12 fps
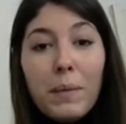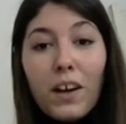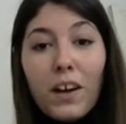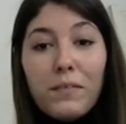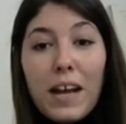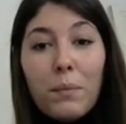
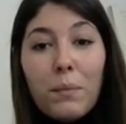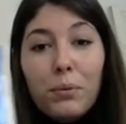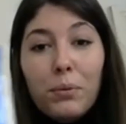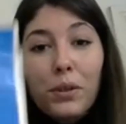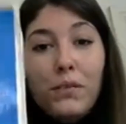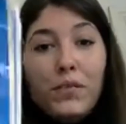I've now
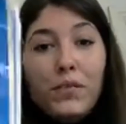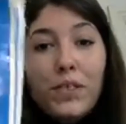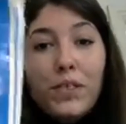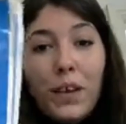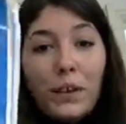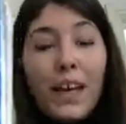proved to
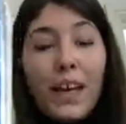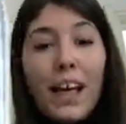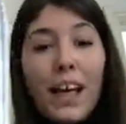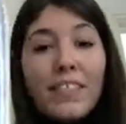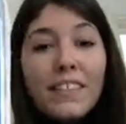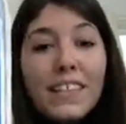you
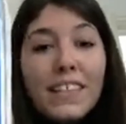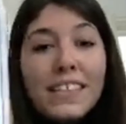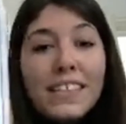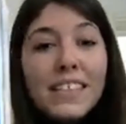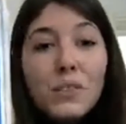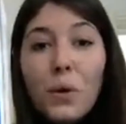that
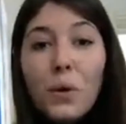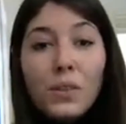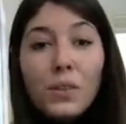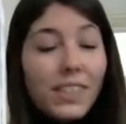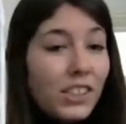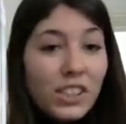this is
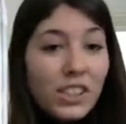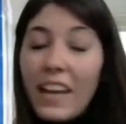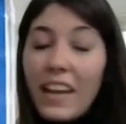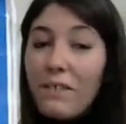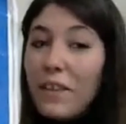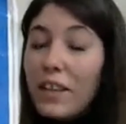not just
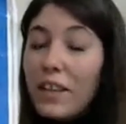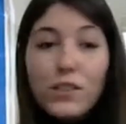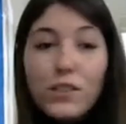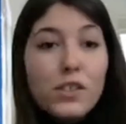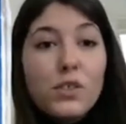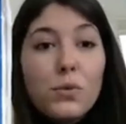a
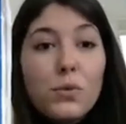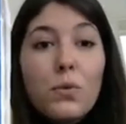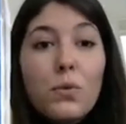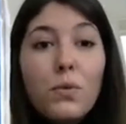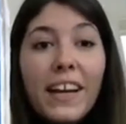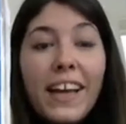fiction
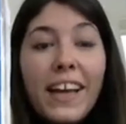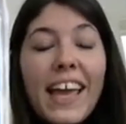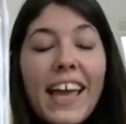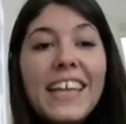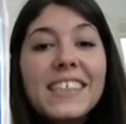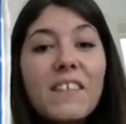story.
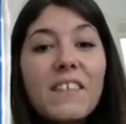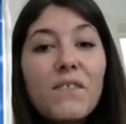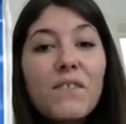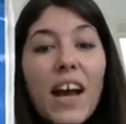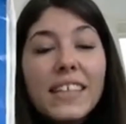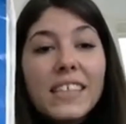It is in
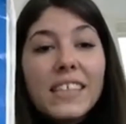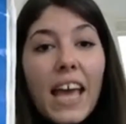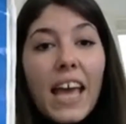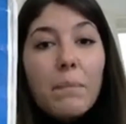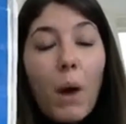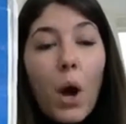fact
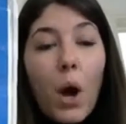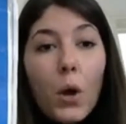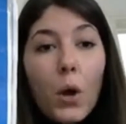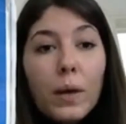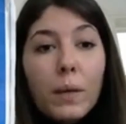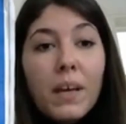a
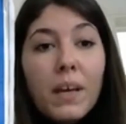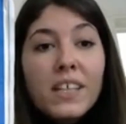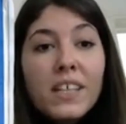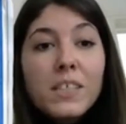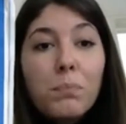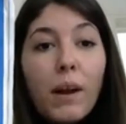poem
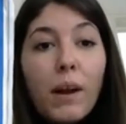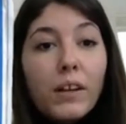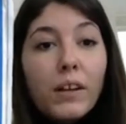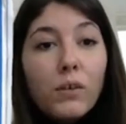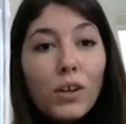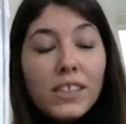spread
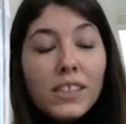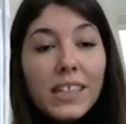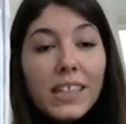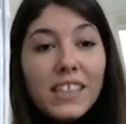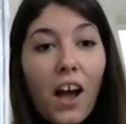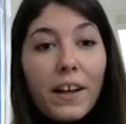across an
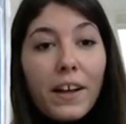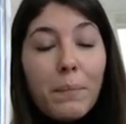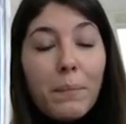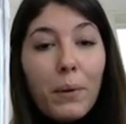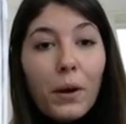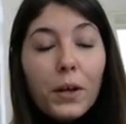entire
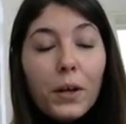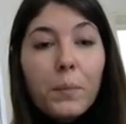book.